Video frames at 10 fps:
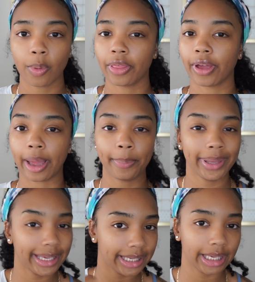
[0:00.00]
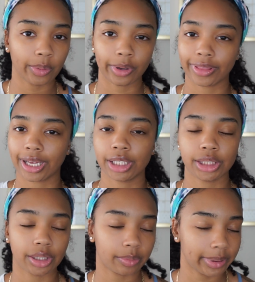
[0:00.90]
Whether I pick it, whether I
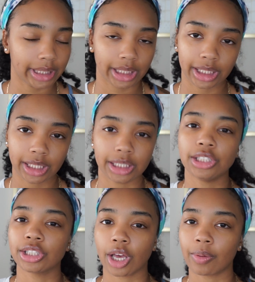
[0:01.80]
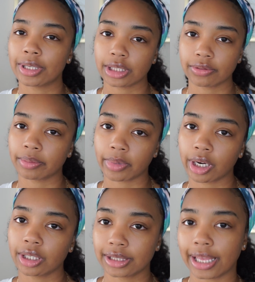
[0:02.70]
don't pick it, it just always leaves a
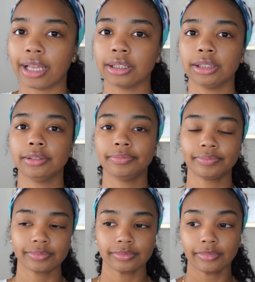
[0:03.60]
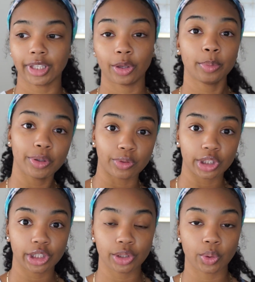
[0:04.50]
mark, sadly. And it would be
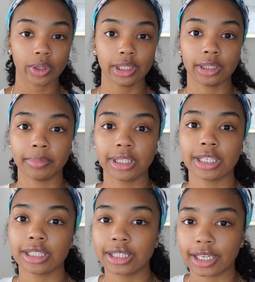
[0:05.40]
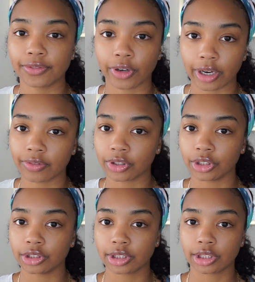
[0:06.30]
really annoying because it takes
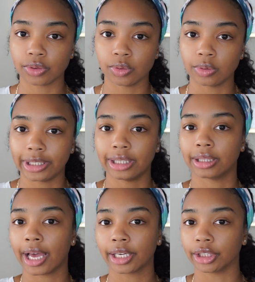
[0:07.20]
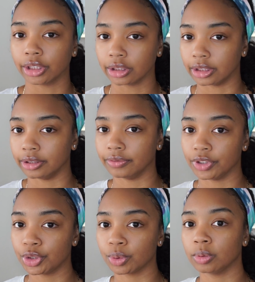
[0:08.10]
forever to get lighter and
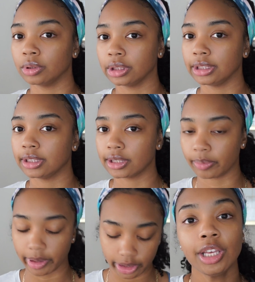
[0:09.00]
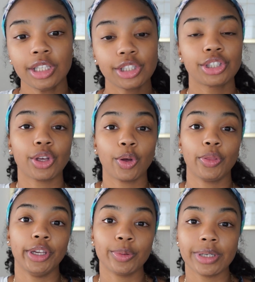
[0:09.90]
eventually disappear. So
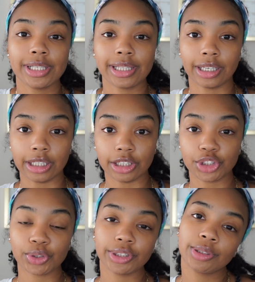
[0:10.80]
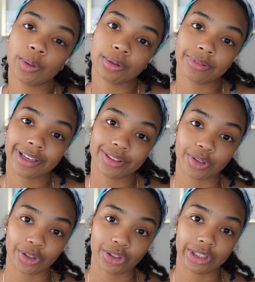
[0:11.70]
there was a trend going around
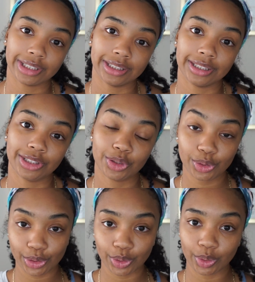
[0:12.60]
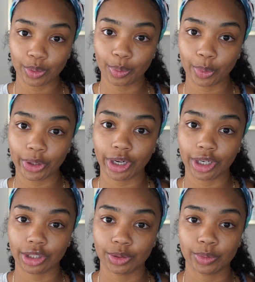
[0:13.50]
on YouTube
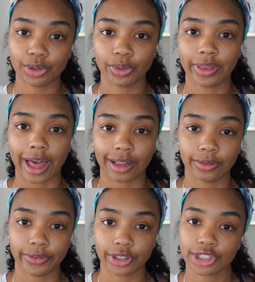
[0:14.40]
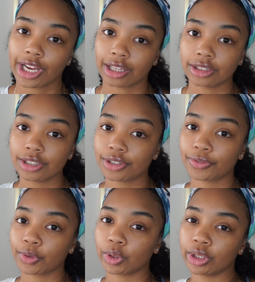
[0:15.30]
where you would do the aloe vera challenge
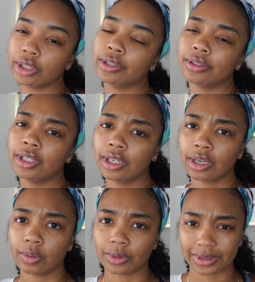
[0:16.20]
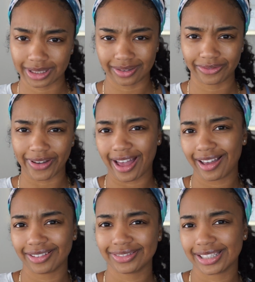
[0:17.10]
for, what was it,
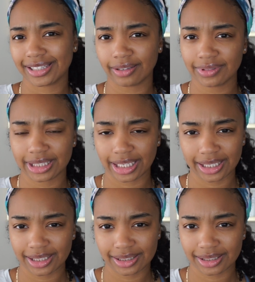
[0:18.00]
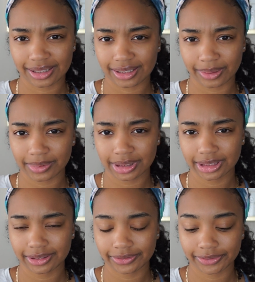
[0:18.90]
5 to 7 days.
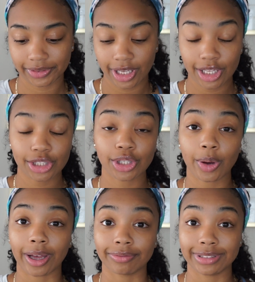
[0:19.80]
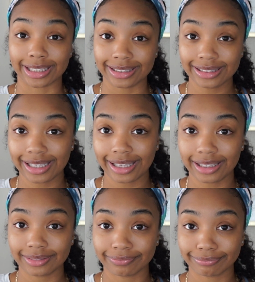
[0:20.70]
So I've done that.